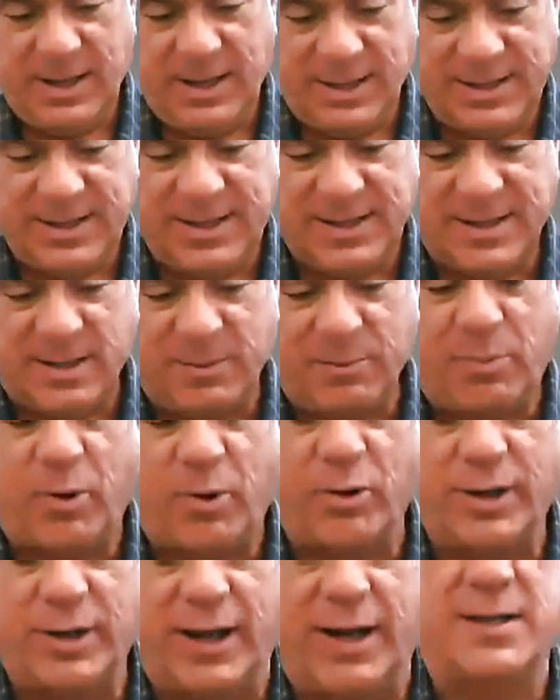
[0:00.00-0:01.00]
this is
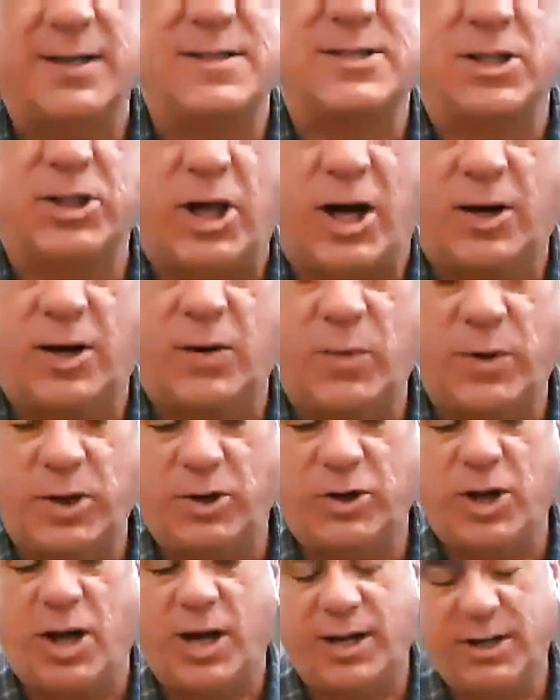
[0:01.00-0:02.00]
important, and it's locked when
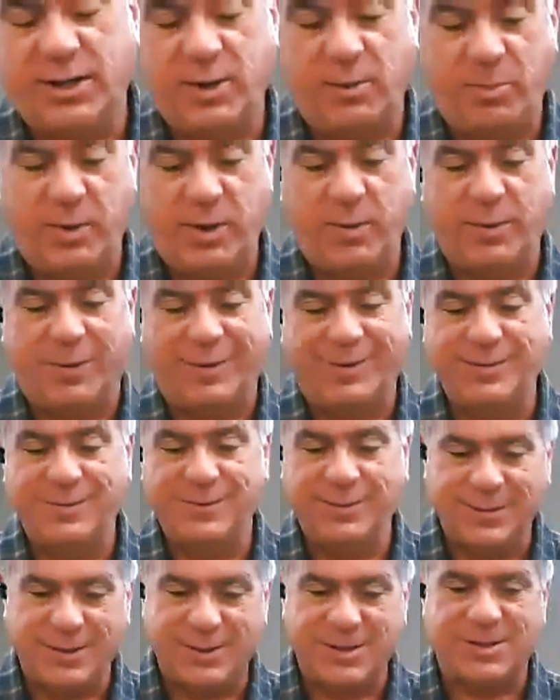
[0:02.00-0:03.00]
you're talking to people.
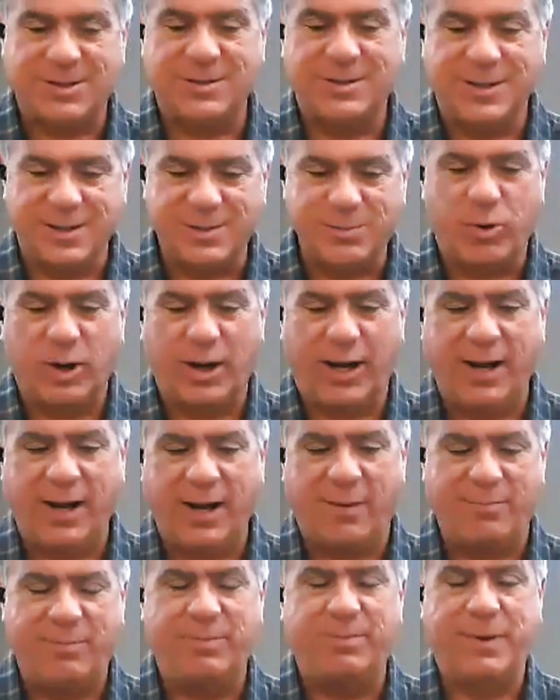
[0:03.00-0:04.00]
Just bring it
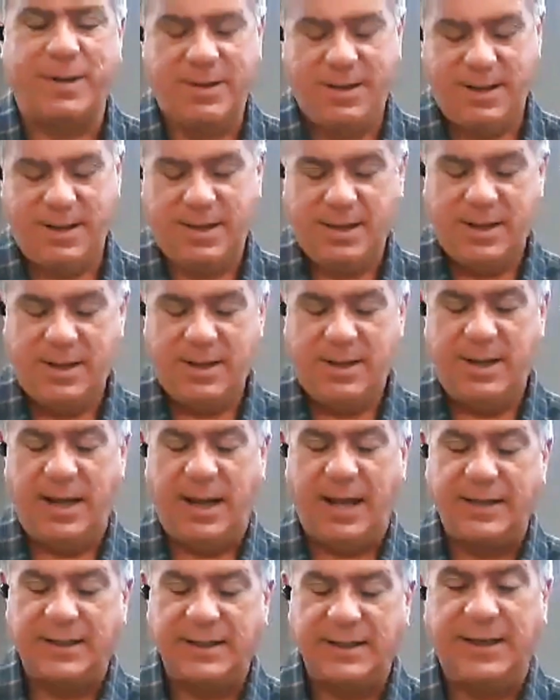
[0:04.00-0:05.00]
up.
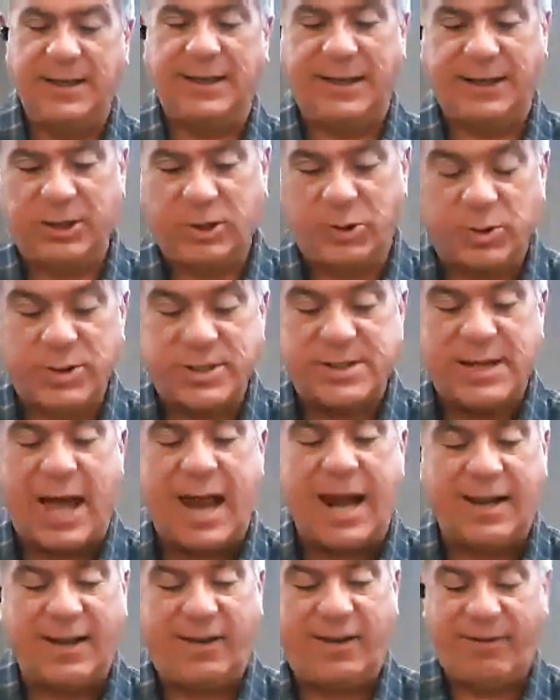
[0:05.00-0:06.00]
And the
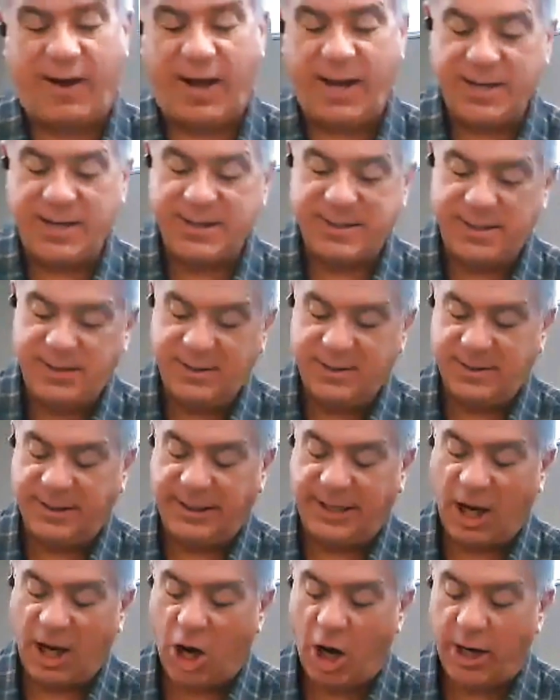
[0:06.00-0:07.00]
electrostatic device,
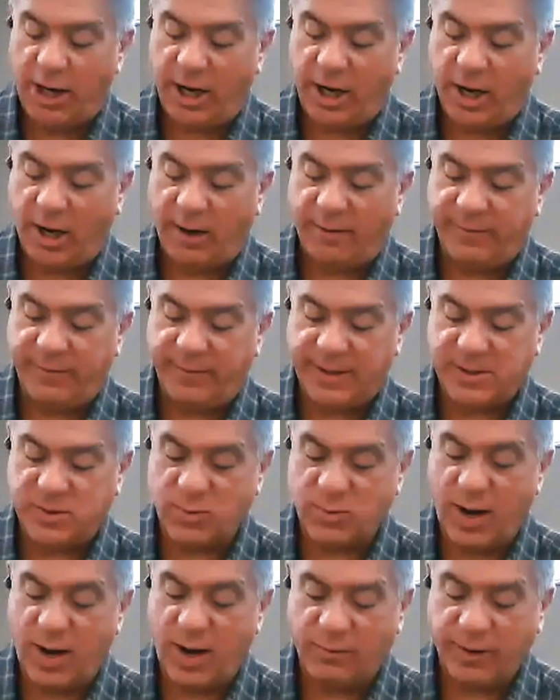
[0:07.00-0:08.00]
the on and off, is
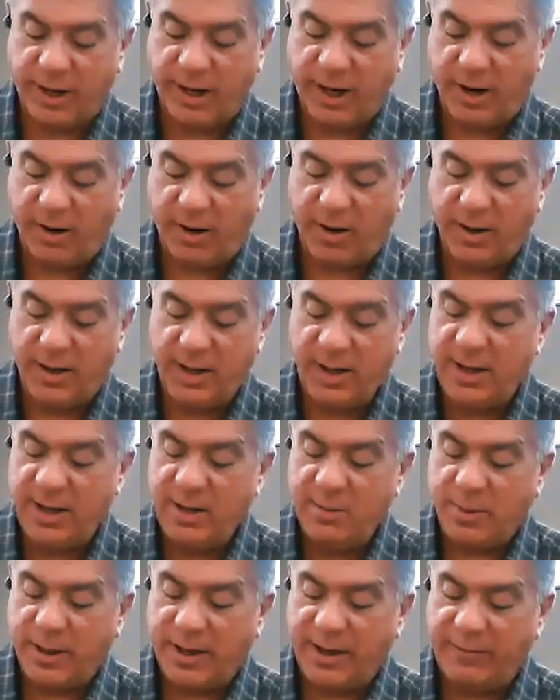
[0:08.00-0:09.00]
right over here.
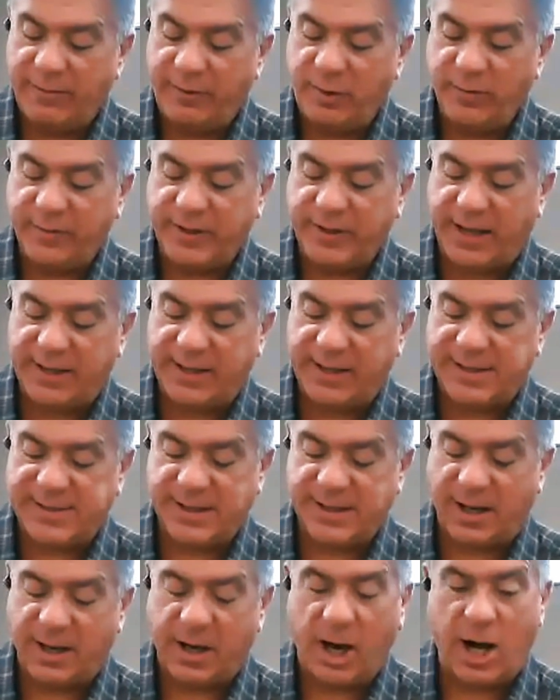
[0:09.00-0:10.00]
But if you've got this
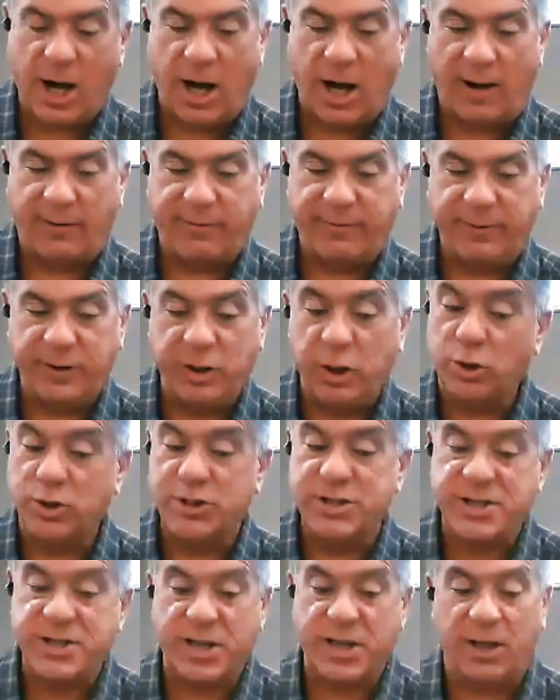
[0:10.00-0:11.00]
on off, you're
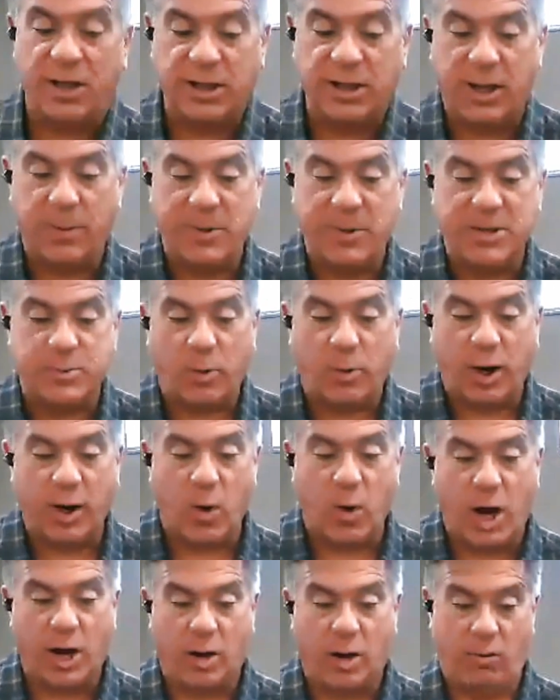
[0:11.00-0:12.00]
still going to be spraying
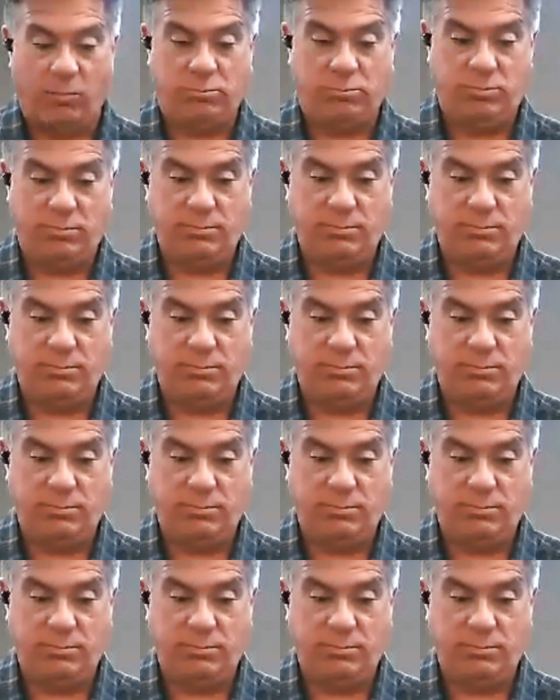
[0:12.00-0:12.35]
water.